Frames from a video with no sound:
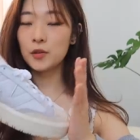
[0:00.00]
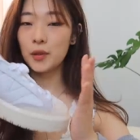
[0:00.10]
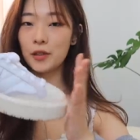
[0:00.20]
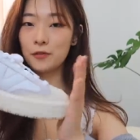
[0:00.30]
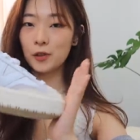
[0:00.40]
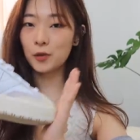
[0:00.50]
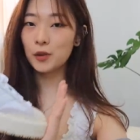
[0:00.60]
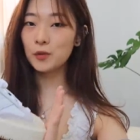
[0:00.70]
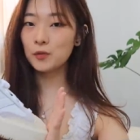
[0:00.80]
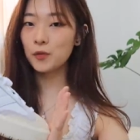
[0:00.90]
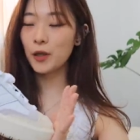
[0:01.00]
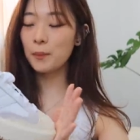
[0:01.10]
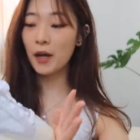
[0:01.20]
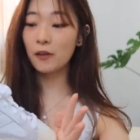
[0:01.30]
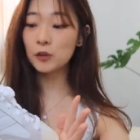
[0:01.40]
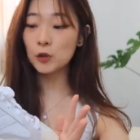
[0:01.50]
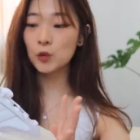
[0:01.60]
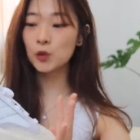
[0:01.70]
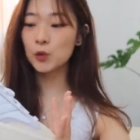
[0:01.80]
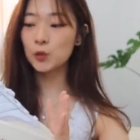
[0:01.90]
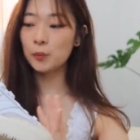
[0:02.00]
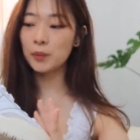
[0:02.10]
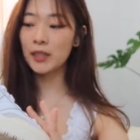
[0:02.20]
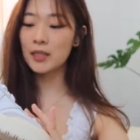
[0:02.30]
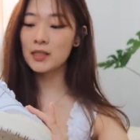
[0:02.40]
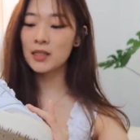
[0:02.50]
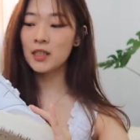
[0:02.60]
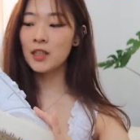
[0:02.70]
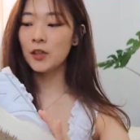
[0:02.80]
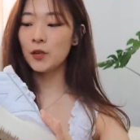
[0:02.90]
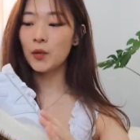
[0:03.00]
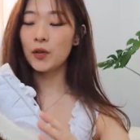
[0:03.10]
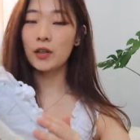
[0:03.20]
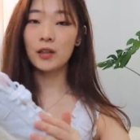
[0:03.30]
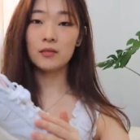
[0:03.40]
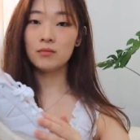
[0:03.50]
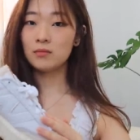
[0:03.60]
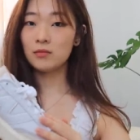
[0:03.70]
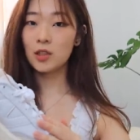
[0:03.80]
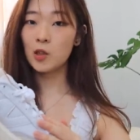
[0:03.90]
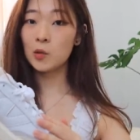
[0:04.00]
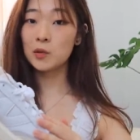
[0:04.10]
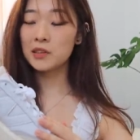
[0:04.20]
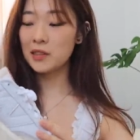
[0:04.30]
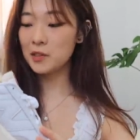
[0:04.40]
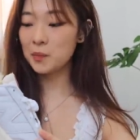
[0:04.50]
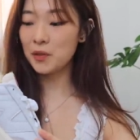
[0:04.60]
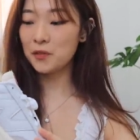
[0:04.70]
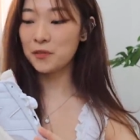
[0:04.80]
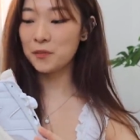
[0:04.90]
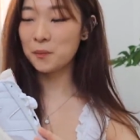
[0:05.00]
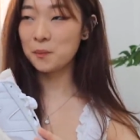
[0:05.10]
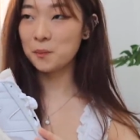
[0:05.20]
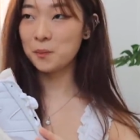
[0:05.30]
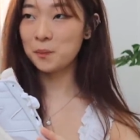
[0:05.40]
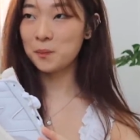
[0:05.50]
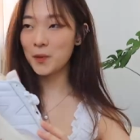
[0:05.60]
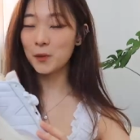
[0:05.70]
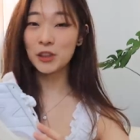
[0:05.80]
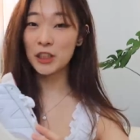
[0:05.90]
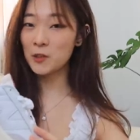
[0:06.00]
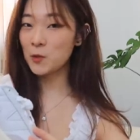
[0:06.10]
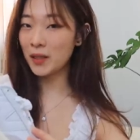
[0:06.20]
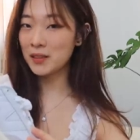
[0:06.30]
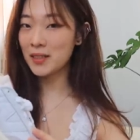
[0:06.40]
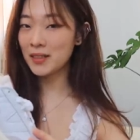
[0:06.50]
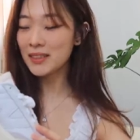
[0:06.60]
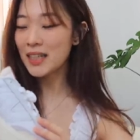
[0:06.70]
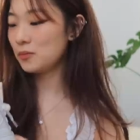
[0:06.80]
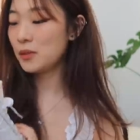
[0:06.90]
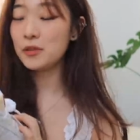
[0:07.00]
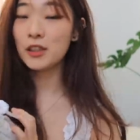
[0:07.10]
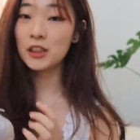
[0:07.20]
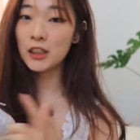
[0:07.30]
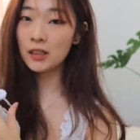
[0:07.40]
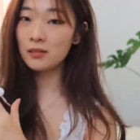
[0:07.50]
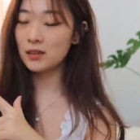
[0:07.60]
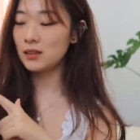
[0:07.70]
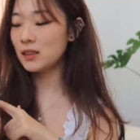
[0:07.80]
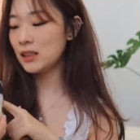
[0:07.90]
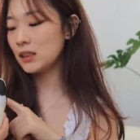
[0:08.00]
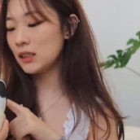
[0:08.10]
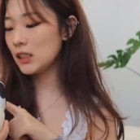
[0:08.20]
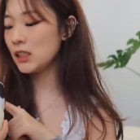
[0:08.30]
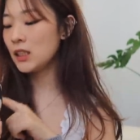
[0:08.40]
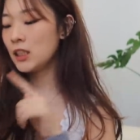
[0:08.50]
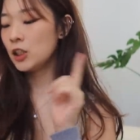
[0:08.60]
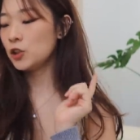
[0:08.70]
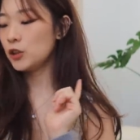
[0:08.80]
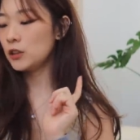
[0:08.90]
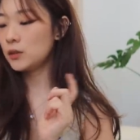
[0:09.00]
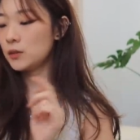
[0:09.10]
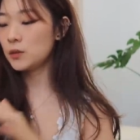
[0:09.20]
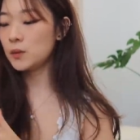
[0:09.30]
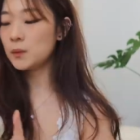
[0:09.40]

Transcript: so yeah if you're looking for a pair of shoes to replace your old Stan Smith no shades to Adidas maybe you can check out the CT302